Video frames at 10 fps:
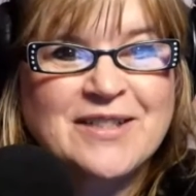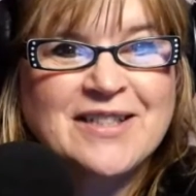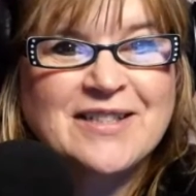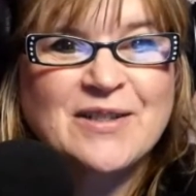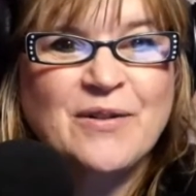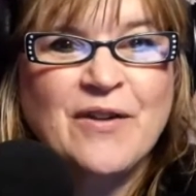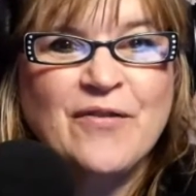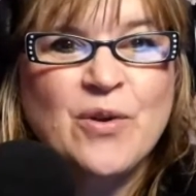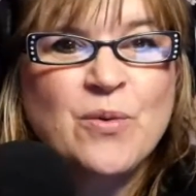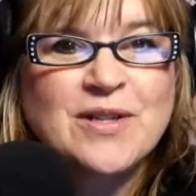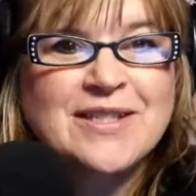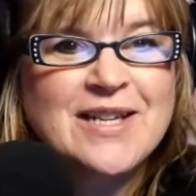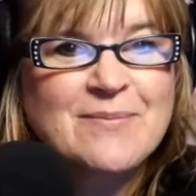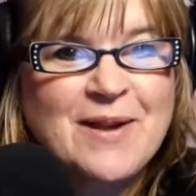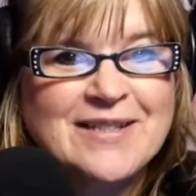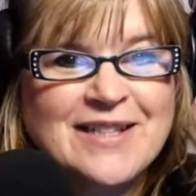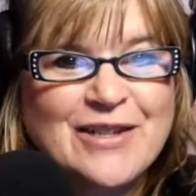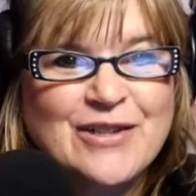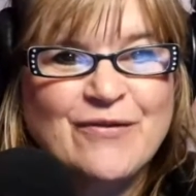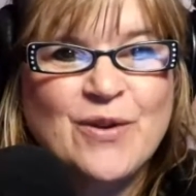So if you were sent a message,
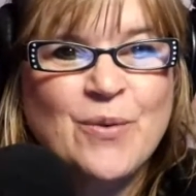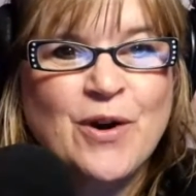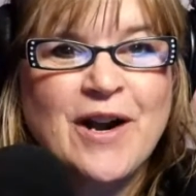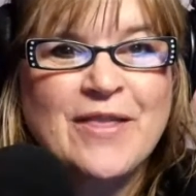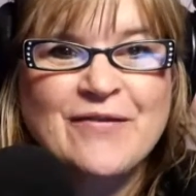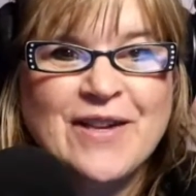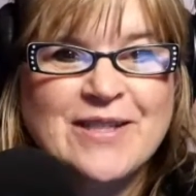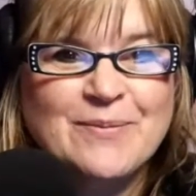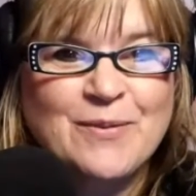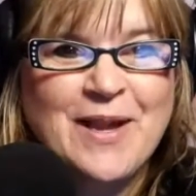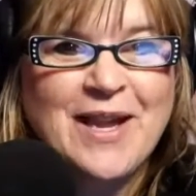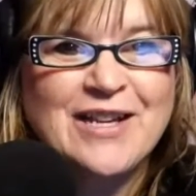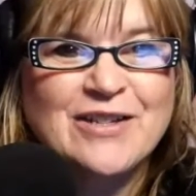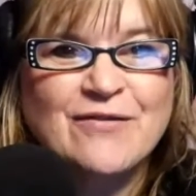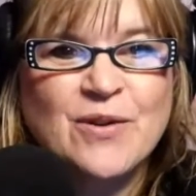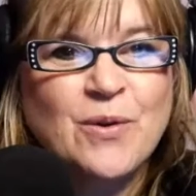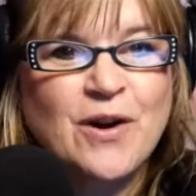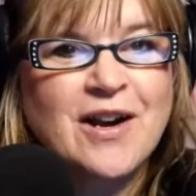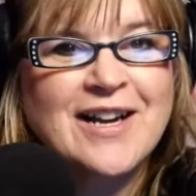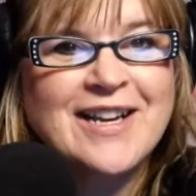if you were on the Facebook page, if you were
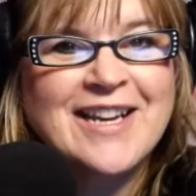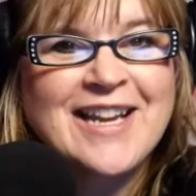on